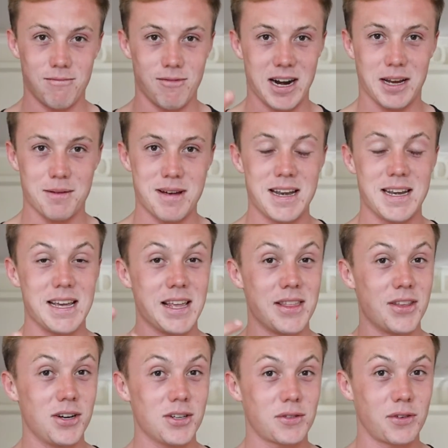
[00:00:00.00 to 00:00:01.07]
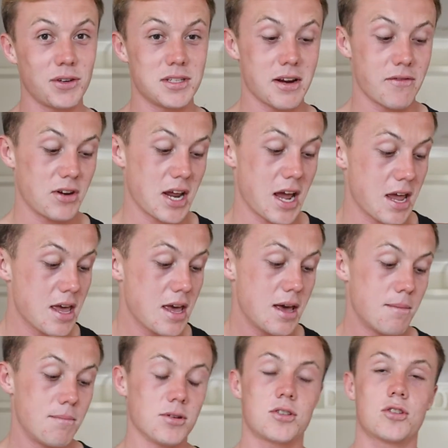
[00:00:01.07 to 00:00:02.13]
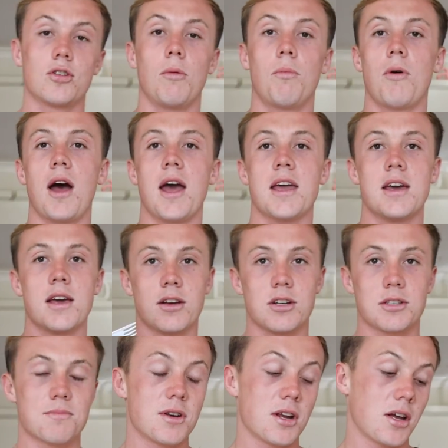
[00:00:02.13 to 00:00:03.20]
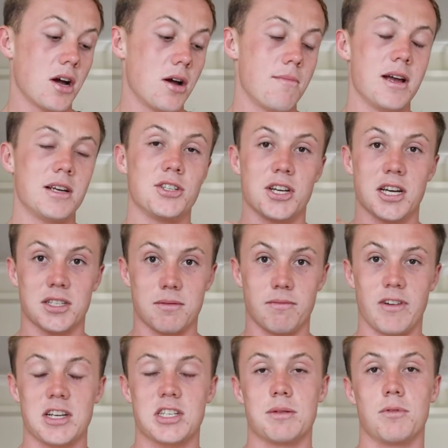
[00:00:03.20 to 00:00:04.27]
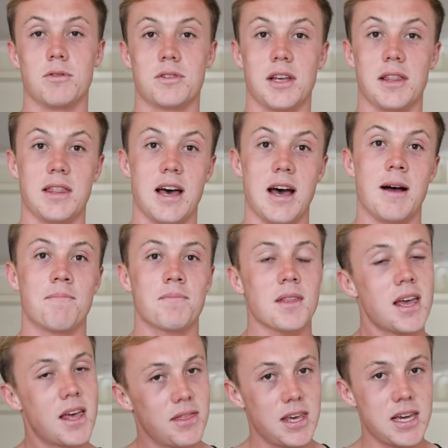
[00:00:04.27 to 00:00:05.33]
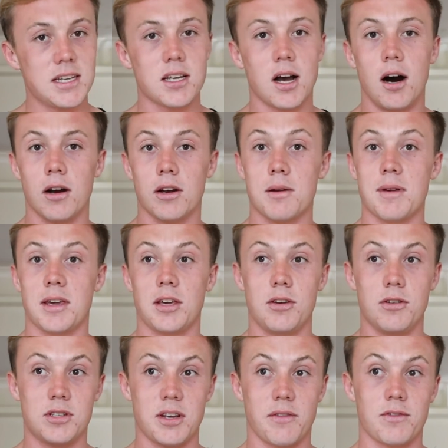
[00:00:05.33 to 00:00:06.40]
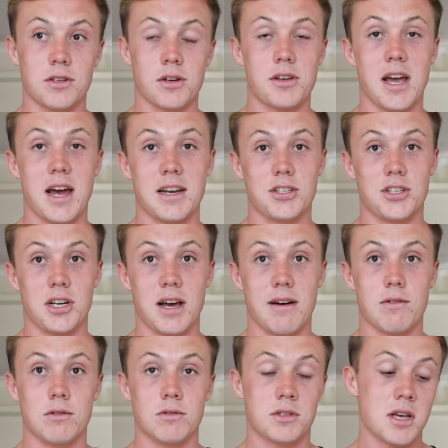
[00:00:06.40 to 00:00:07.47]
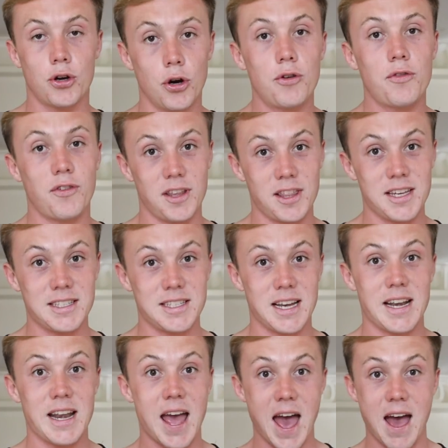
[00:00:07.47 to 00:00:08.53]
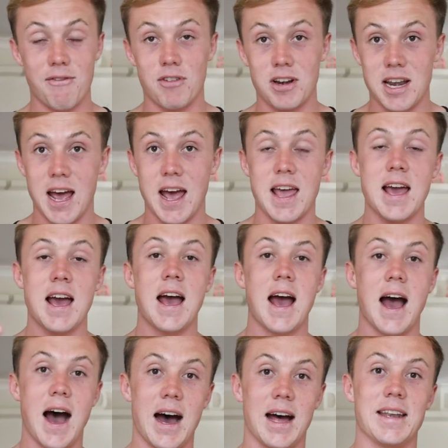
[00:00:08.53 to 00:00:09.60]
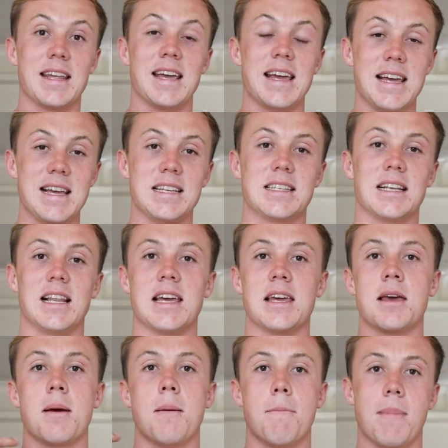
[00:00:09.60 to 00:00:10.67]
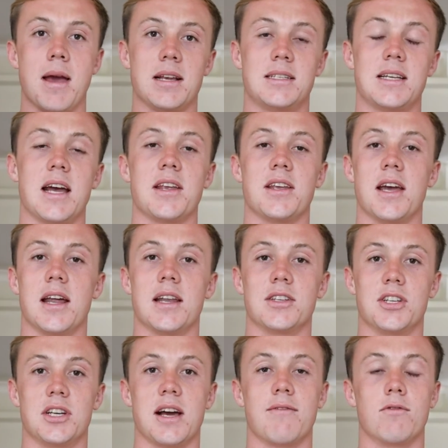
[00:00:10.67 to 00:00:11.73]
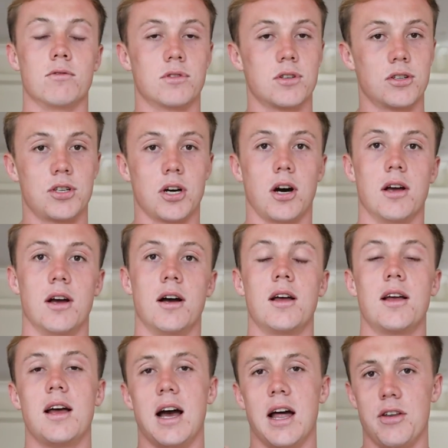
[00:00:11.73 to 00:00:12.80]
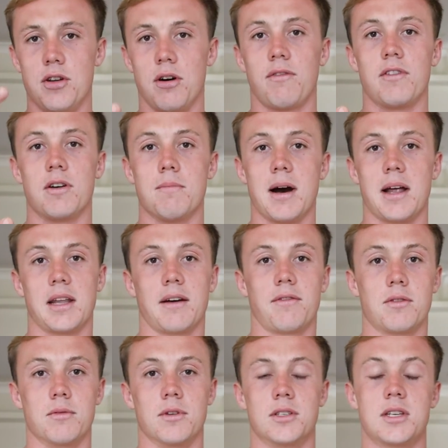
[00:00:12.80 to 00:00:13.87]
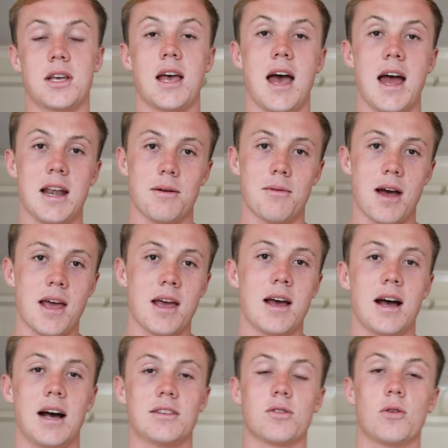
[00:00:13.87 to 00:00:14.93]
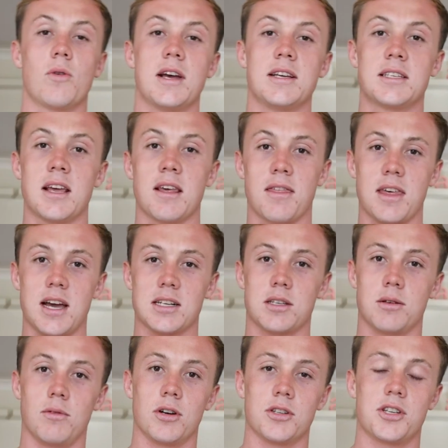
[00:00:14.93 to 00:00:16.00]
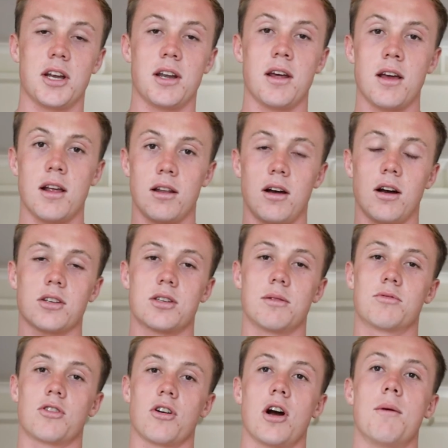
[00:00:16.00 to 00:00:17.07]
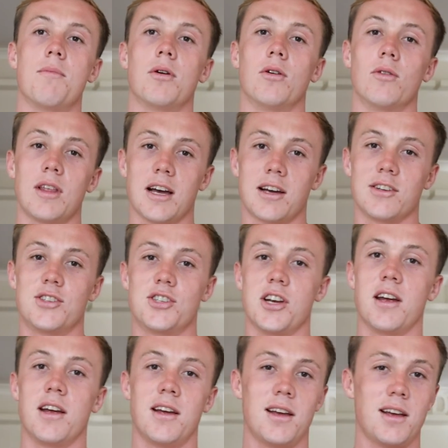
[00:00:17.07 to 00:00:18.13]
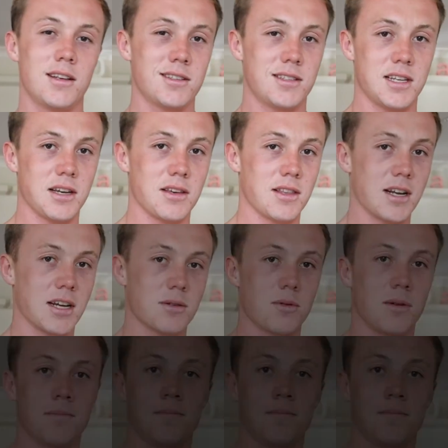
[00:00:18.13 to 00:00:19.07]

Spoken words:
recommend eating those foods every day. But Subway, Guzman and Gomez, you get some vegetables in there. These aren't going to make a huge difference on your energy levels. Could fit these in every day and easily maintain your energy levels, diet, and not feel bad afterwards. Anyway, as always, thanks for watching. Like, subscribe, all that good shit. See you in the next